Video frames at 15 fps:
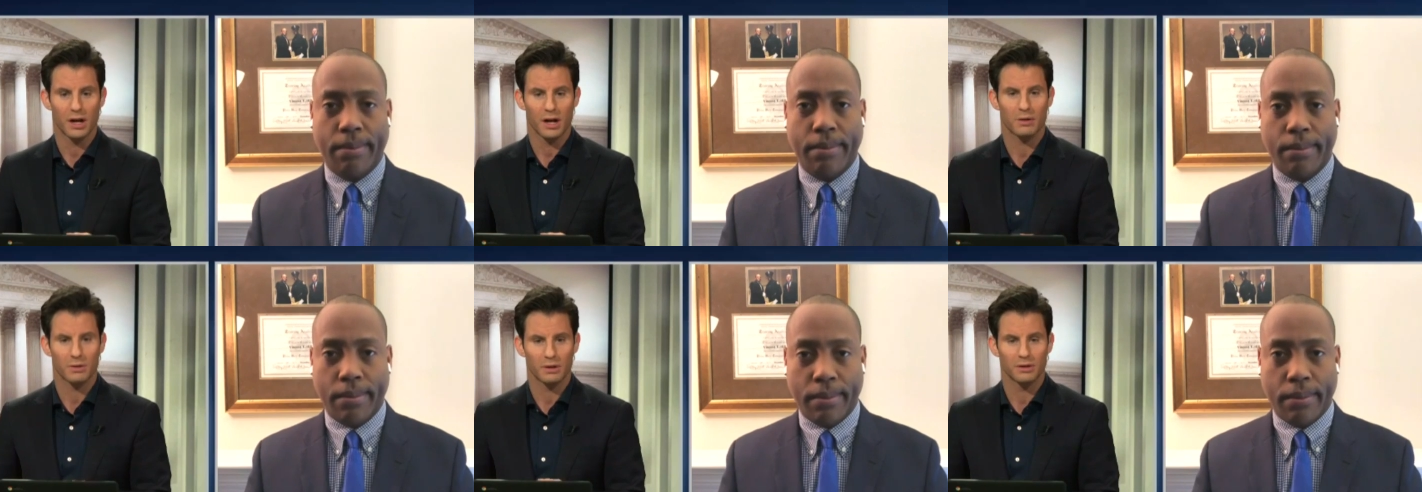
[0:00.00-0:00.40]

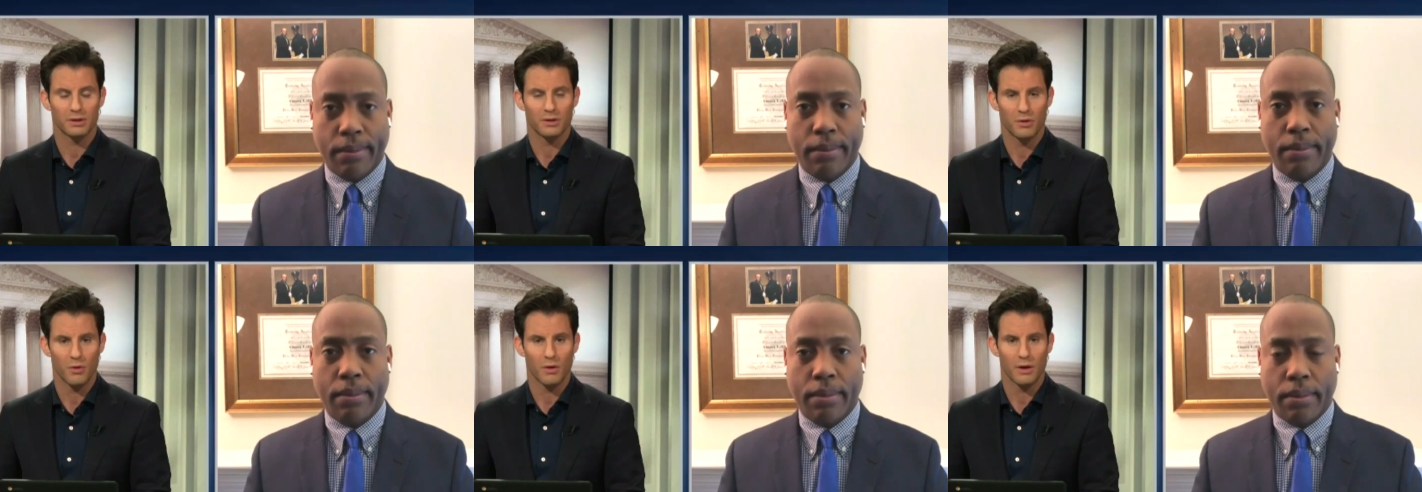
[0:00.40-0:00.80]

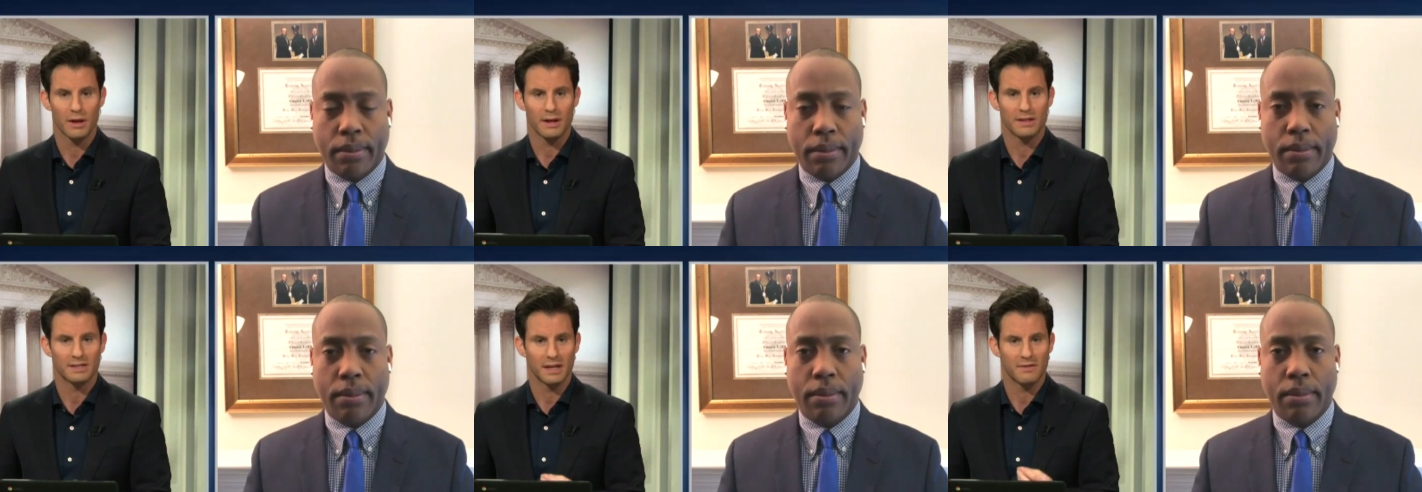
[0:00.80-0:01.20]
Speaker 1: Illinois is
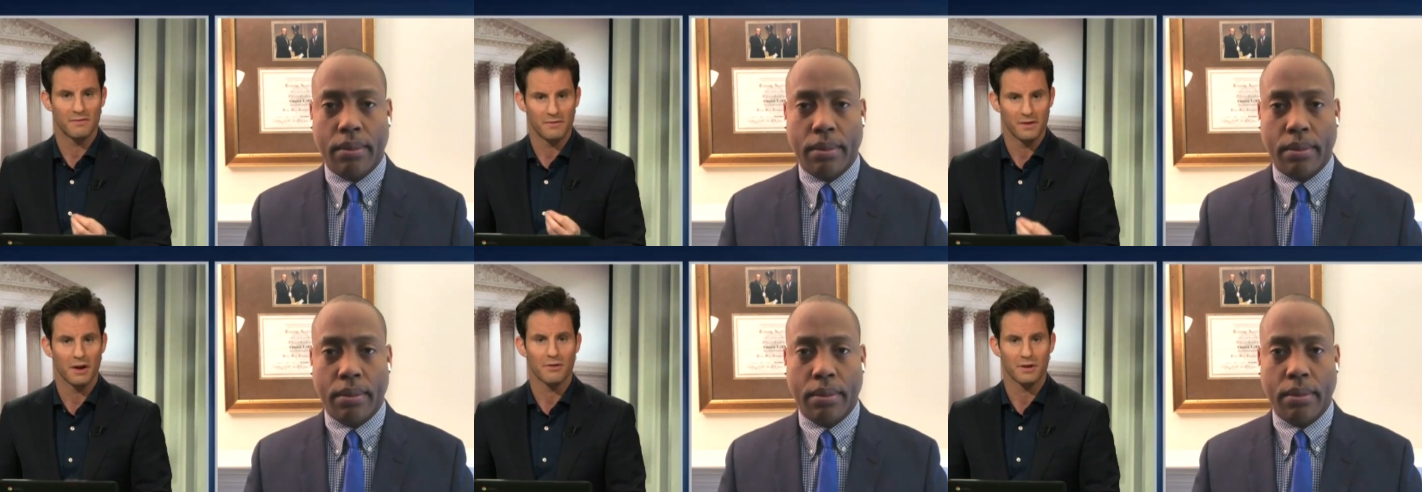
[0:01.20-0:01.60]
a
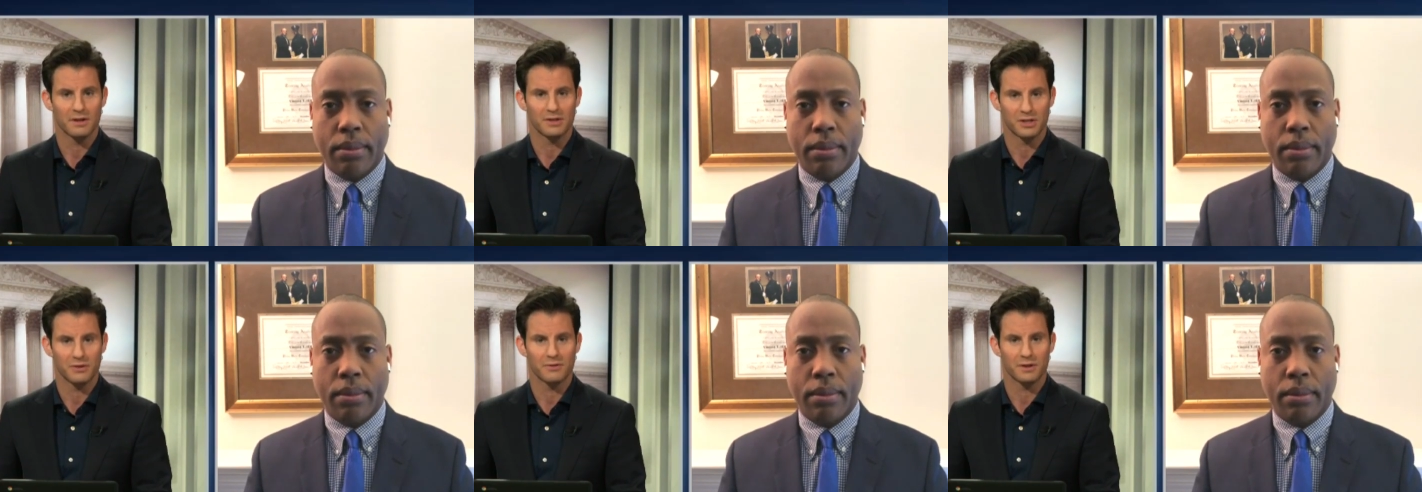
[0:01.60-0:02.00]
very
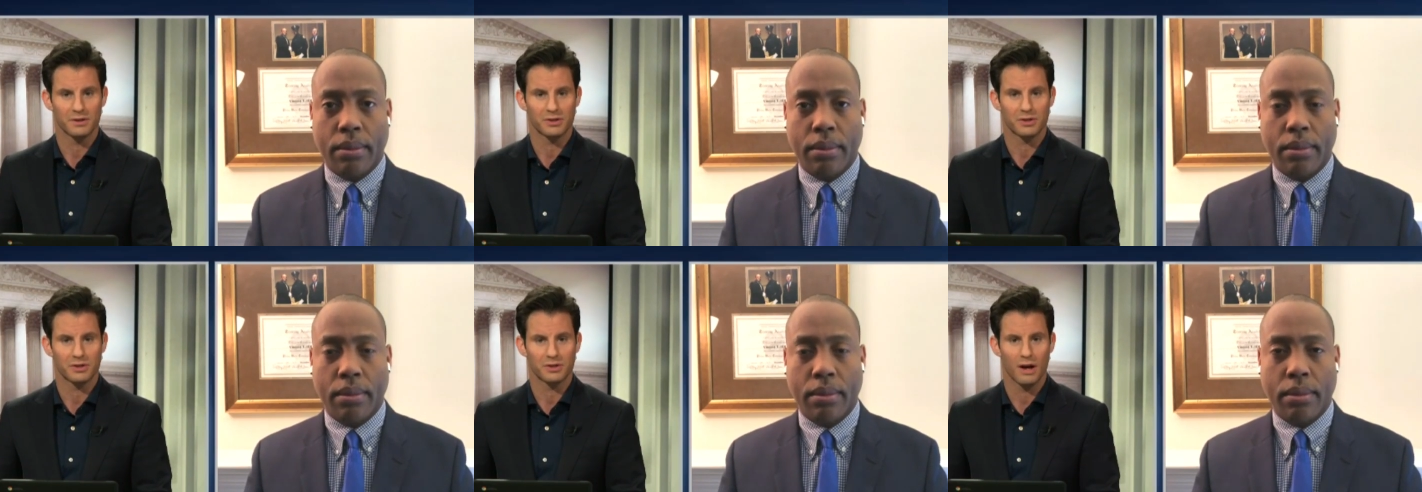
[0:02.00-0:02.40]
serious
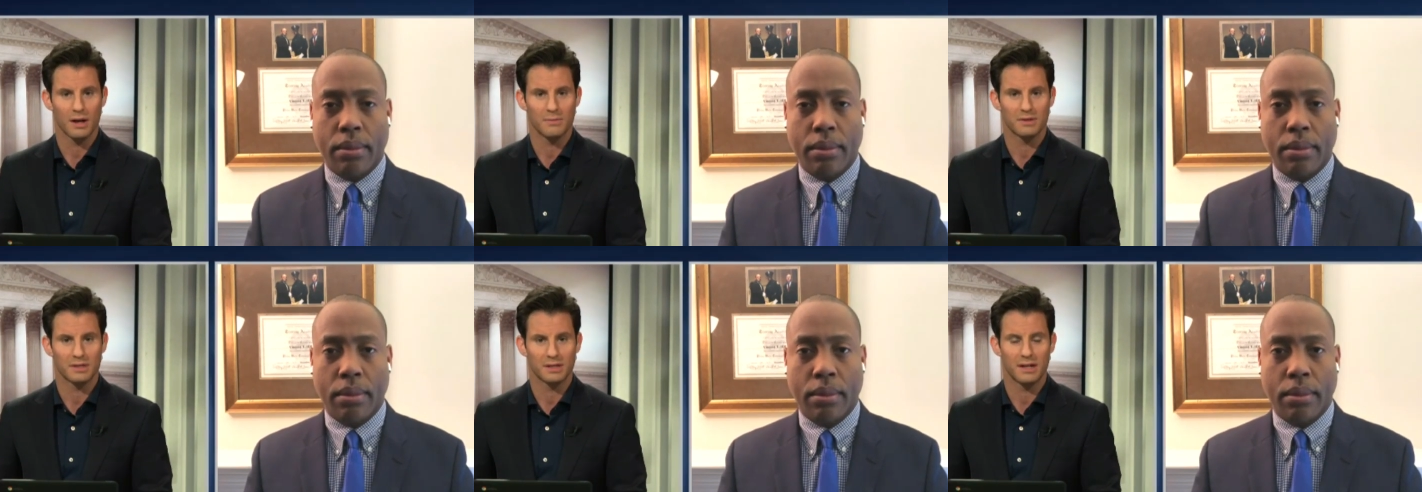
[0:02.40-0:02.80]
crime, is
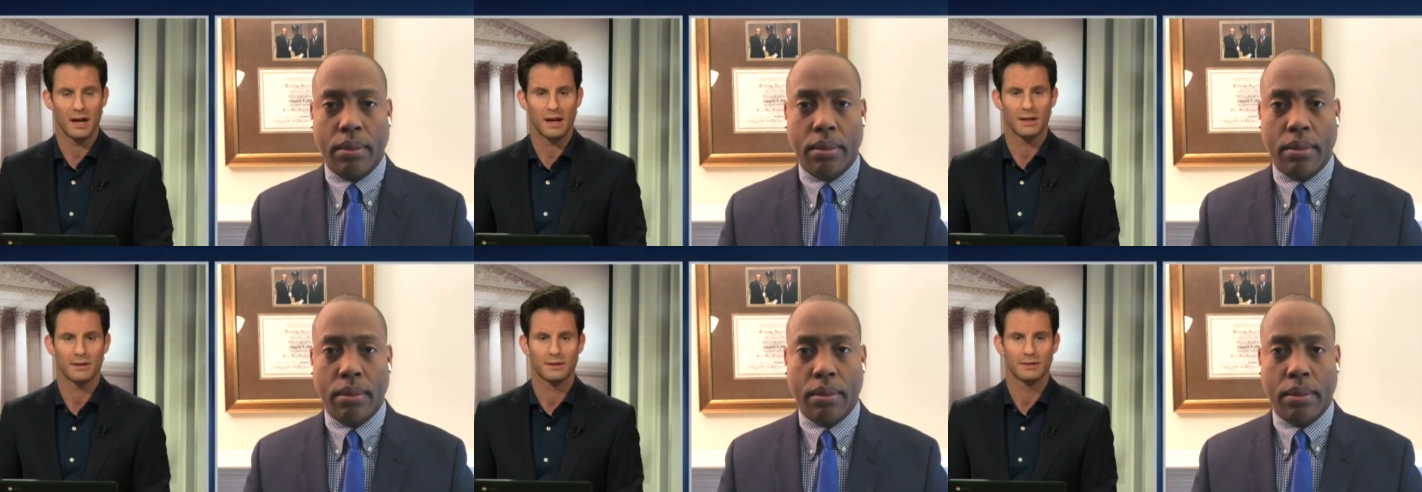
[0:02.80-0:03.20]
it not?
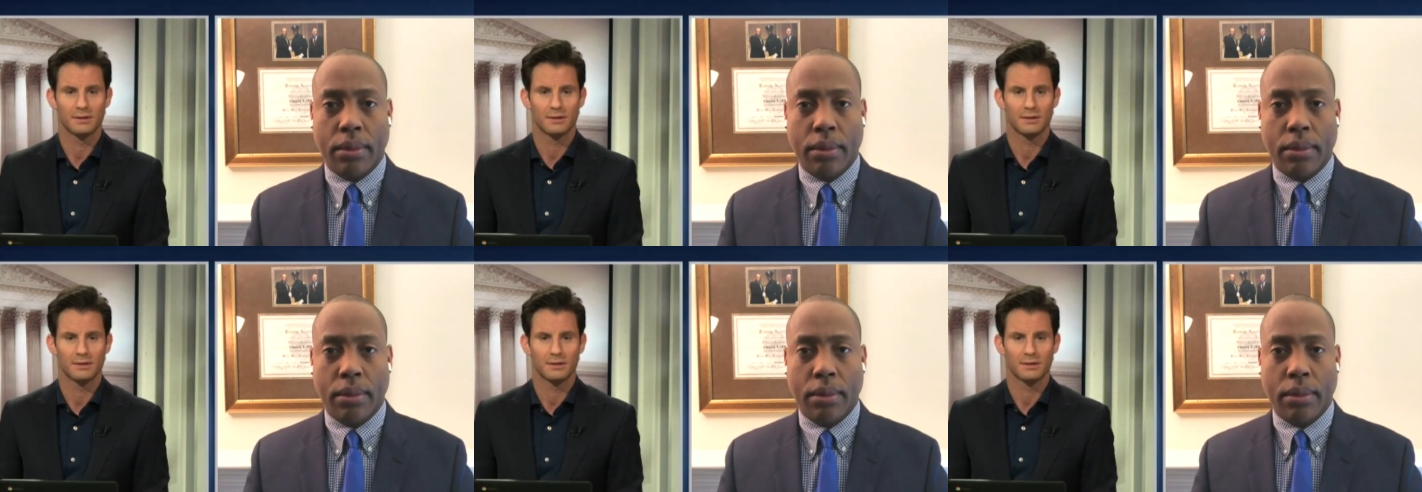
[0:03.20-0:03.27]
